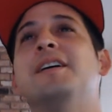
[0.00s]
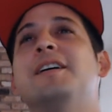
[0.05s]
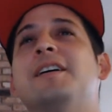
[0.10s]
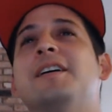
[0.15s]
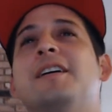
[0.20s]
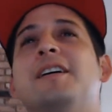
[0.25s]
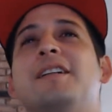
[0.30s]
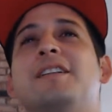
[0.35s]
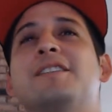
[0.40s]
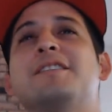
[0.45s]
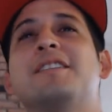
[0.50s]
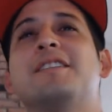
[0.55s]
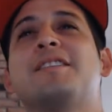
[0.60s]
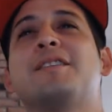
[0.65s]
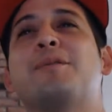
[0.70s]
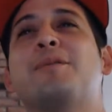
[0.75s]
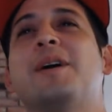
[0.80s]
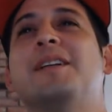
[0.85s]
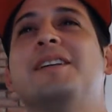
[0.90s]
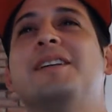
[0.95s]
Looks like they're
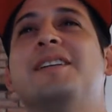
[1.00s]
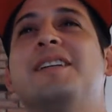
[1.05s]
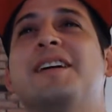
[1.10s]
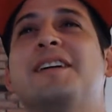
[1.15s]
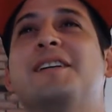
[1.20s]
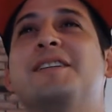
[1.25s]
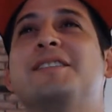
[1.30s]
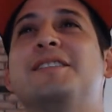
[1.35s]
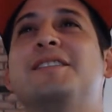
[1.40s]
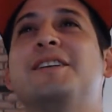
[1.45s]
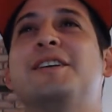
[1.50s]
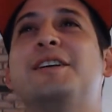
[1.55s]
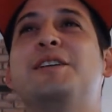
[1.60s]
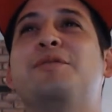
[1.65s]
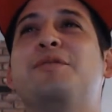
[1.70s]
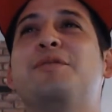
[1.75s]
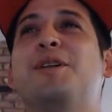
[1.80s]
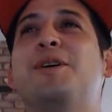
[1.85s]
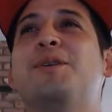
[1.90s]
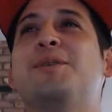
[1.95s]
riding like a ducky
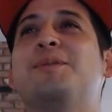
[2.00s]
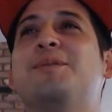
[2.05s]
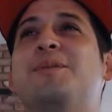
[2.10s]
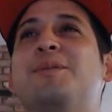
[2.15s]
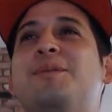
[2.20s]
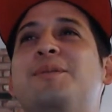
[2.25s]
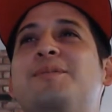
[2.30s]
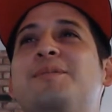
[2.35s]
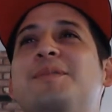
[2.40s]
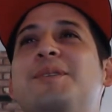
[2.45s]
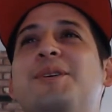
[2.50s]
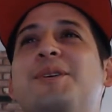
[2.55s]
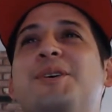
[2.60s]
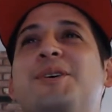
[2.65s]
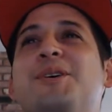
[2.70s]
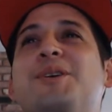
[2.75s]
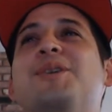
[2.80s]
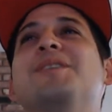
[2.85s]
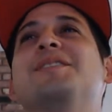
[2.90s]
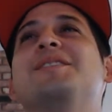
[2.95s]
float
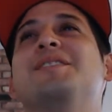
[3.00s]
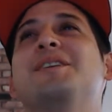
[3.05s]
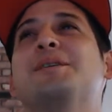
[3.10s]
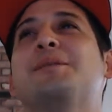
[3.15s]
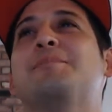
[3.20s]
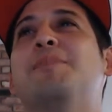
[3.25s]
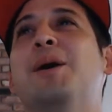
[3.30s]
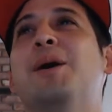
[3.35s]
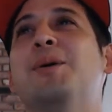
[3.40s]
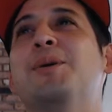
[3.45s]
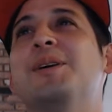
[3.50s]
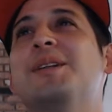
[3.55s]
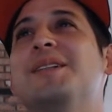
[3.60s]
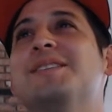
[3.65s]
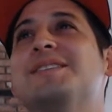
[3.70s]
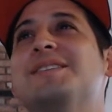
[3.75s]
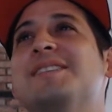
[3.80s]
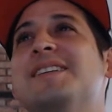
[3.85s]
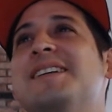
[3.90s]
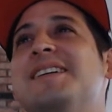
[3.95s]
or a duck boat. It
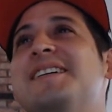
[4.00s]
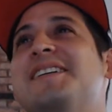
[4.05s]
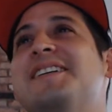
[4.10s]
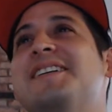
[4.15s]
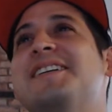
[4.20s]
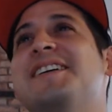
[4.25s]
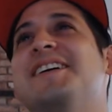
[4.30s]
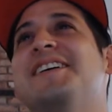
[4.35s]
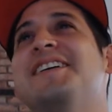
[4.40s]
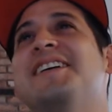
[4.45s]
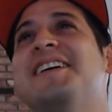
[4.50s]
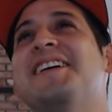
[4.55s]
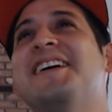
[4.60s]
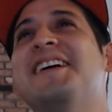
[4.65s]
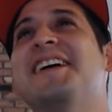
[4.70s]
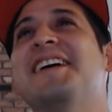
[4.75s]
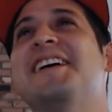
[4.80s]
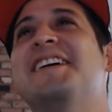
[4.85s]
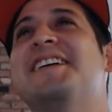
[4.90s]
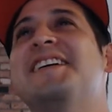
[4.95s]
looks like
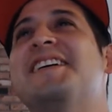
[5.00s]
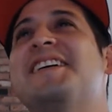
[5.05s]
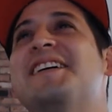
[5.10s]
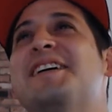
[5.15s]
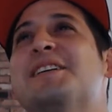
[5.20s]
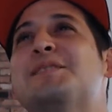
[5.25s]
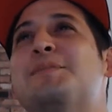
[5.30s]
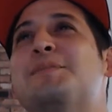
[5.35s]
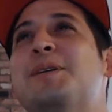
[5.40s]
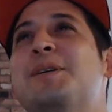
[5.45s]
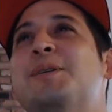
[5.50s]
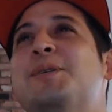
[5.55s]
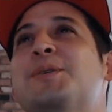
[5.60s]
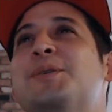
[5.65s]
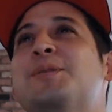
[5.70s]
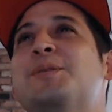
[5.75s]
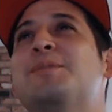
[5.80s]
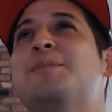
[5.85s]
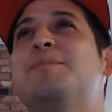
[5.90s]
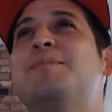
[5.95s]
it's pretty
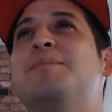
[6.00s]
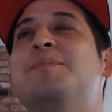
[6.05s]
cool.